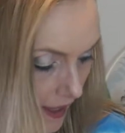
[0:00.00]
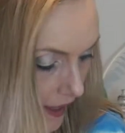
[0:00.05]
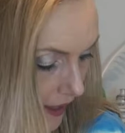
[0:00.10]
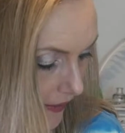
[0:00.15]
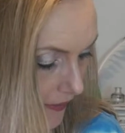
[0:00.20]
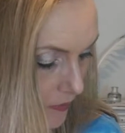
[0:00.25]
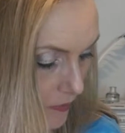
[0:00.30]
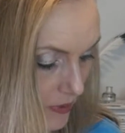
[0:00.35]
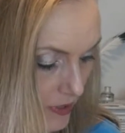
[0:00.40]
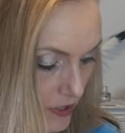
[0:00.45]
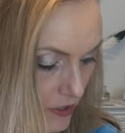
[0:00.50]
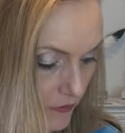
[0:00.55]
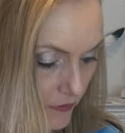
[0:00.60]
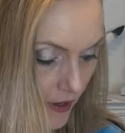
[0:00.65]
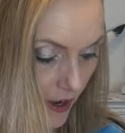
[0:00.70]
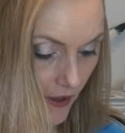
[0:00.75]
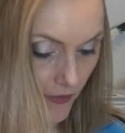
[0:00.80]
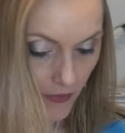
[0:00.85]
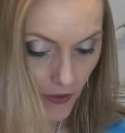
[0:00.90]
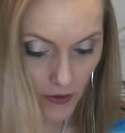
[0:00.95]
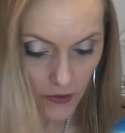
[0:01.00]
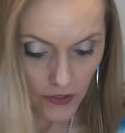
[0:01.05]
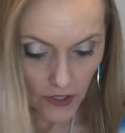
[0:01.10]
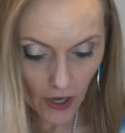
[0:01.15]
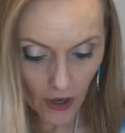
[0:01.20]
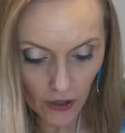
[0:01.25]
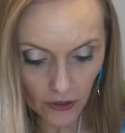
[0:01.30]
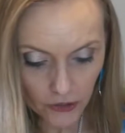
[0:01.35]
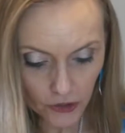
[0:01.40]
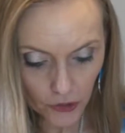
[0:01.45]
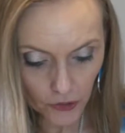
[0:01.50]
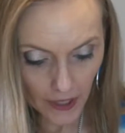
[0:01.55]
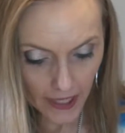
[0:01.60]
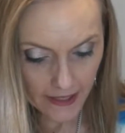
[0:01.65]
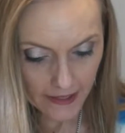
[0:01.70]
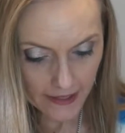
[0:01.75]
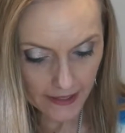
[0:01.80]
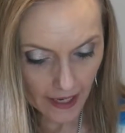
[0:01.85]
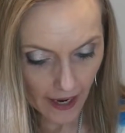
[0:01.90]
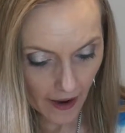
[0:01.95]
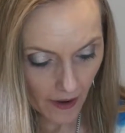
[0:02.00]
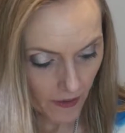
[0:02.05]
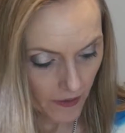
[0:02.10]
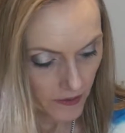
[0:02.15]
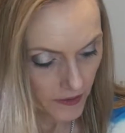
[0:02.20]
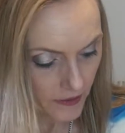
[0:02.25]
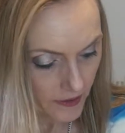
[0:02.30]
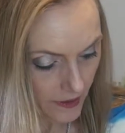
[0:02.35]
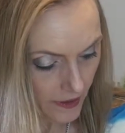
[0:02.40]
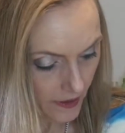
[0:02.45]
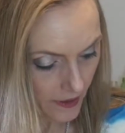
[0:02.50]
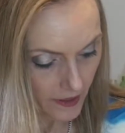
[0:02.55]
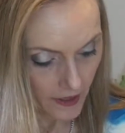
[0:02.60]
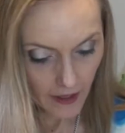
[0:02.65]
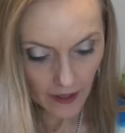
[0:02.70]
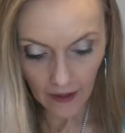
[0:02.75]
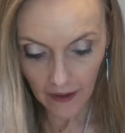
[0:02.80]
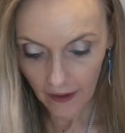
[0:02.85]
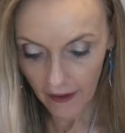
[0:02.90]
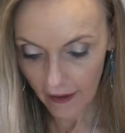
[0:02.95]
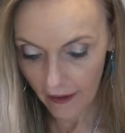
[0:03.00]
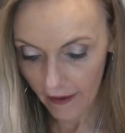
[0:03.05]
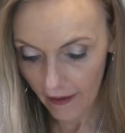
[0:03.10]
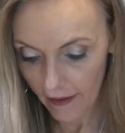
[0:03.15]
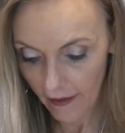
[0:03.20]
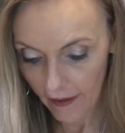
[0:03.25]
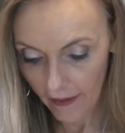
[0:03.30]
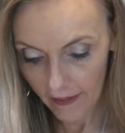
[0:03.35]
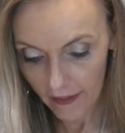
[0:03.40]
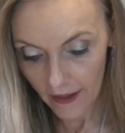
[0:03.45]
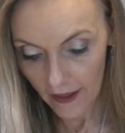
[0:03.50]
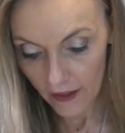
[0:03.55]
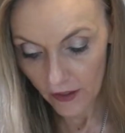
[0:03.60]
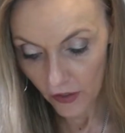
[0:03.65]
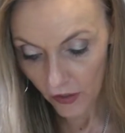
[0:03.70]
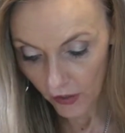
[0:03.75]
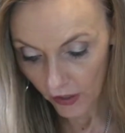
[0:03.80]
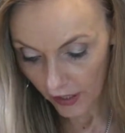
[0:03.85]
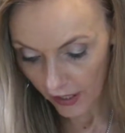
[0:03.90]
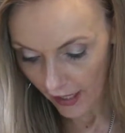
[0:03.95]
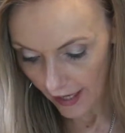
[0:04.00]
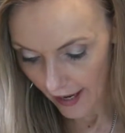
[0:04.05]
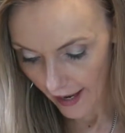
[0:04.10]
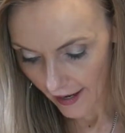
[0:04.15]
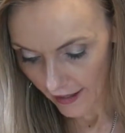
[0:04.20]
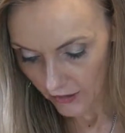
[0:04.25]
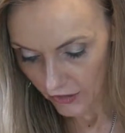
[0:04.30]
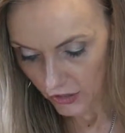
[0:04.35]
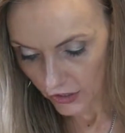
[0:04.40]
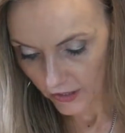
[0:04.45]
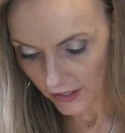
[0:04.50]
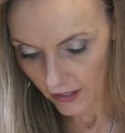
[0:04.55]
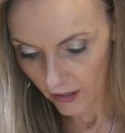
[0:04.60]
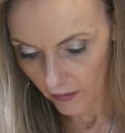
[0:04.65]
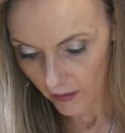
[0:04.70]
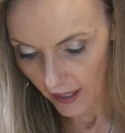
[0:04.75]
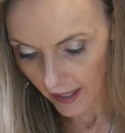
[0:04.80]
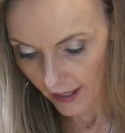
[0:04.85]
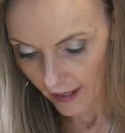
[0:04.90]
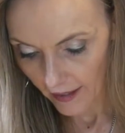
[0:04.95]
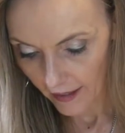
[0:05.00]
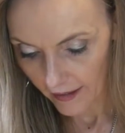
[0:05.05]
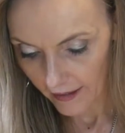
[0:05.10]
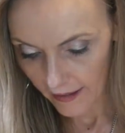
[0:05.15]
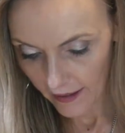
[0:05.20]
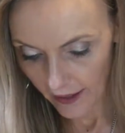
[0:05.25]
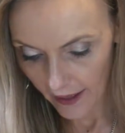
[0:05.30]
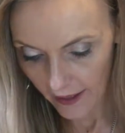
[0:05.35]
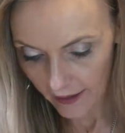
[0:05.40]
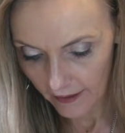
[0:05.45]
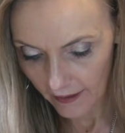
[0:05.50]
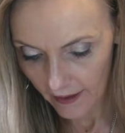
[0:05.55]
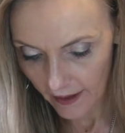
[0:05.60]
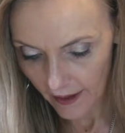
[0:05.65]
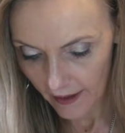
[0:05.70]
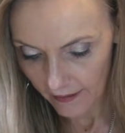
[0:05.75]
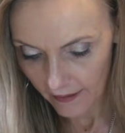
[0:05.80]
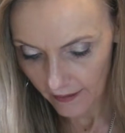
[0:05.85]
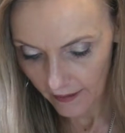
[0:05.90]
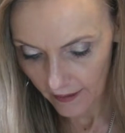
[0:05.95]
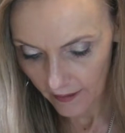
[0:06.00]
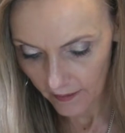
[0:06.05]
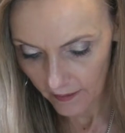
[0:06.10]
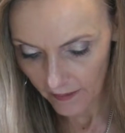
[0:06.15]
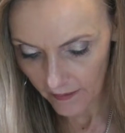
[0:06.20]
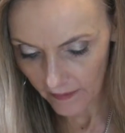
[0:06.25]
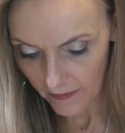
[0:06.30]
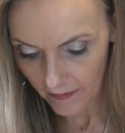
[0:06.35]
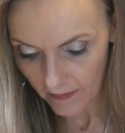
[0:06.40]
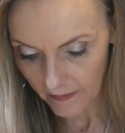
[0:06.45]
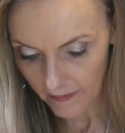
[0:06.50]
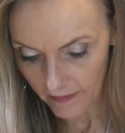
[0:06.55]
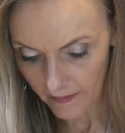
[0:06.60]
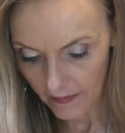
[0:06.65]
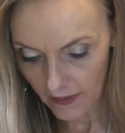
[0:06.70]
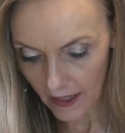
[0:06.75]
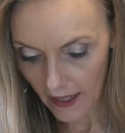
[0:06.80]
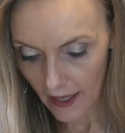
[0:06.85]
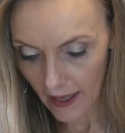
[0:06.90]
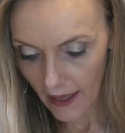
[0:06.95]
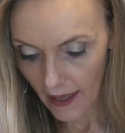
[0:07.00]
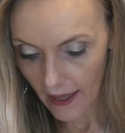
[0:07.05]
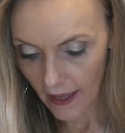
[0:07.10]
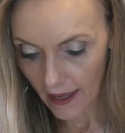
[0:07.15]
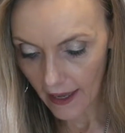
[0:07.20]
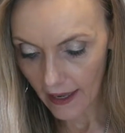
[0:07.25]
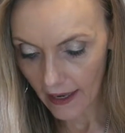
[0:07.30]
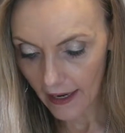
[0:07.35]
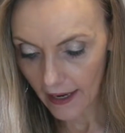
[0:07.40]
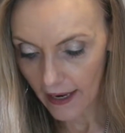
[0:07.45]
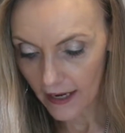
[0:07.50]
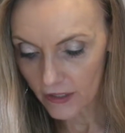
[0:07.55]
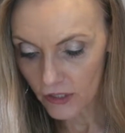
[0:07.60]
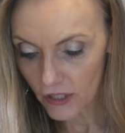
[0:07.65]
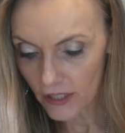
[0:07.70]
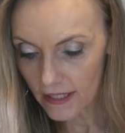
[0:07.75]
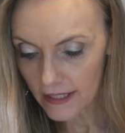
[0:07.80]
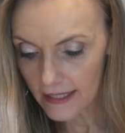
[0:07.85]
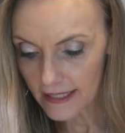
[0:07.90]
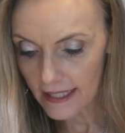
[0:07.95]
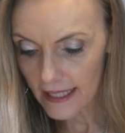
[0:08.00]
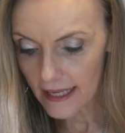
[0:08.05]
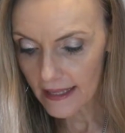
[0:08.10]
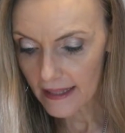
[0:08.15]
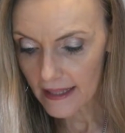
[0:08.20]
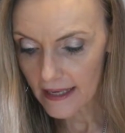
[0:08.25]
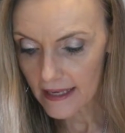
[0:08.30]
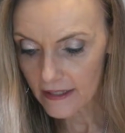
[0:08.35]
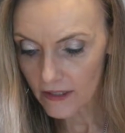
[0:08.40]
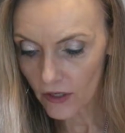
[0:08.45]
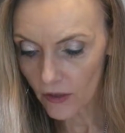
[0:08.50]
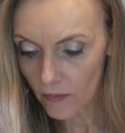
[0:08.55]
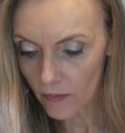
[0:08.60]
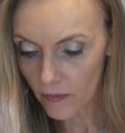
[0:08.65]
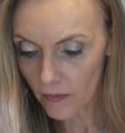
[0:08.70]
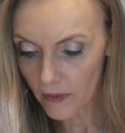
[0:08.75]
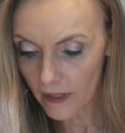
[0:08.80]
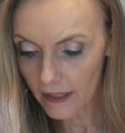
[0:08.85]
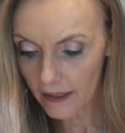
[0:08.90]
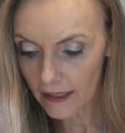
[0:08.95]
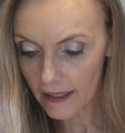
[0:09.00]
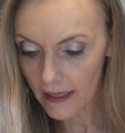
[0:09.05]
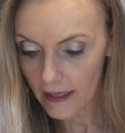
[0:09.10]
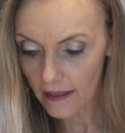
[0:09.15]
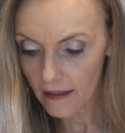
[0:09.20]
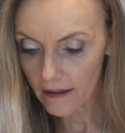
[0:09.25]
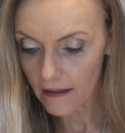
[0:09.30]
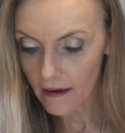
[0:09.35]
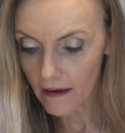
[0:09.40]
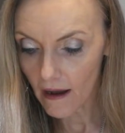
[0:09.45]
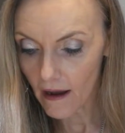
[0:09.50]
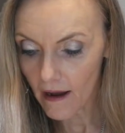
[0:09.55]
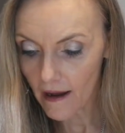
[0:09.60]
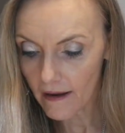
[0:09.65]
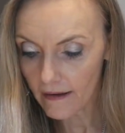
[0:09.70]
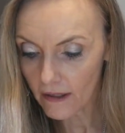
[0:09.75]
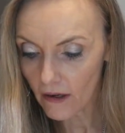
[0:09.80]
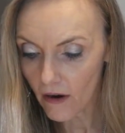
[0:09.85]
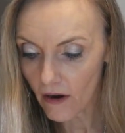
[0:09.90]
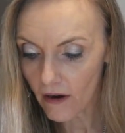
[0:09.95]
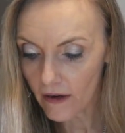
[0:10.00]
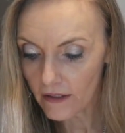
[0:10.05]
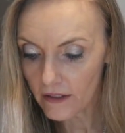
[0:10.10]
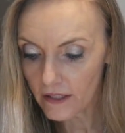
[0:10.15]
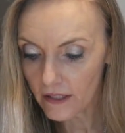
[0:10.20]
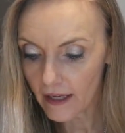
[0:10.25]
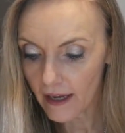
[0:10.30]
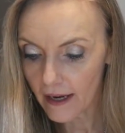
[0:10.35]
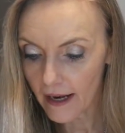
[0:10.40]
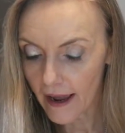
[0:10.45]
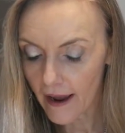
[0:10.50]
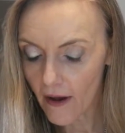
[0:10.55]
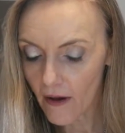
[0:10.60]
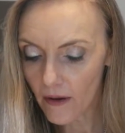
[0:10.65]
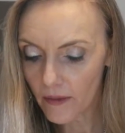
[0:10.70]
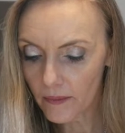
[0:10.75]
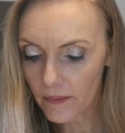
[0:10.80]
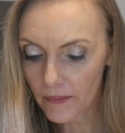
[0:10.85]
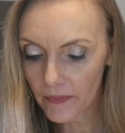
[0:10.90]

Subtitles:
And when you've got those all traced out, then you're going to actually go ahead and cut them. And as you can see, these are really not hard to cut out.